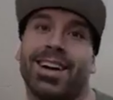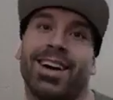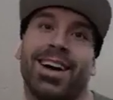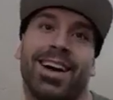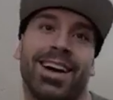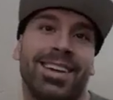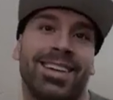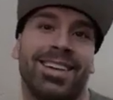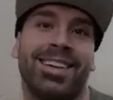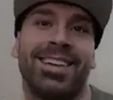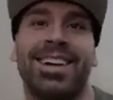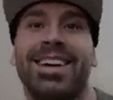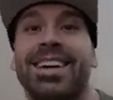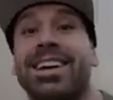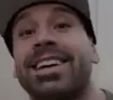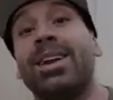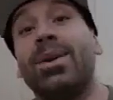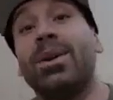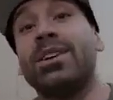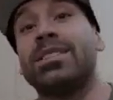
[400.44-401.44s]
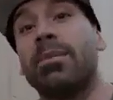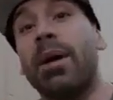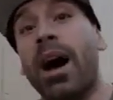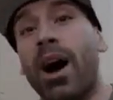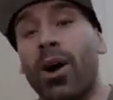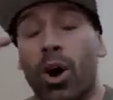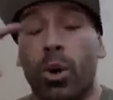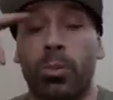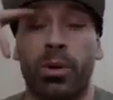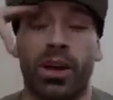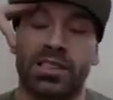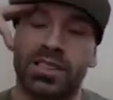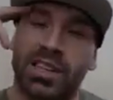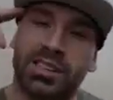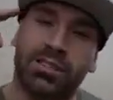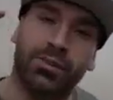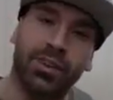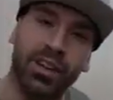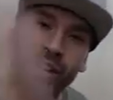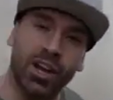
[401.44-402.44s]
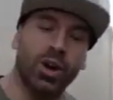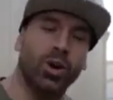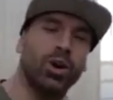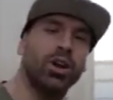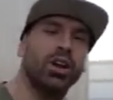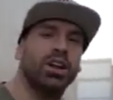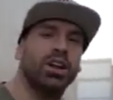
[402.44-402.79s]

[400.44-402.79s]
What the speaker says: All right. Anyways, I'm out. Hope you guys like the video.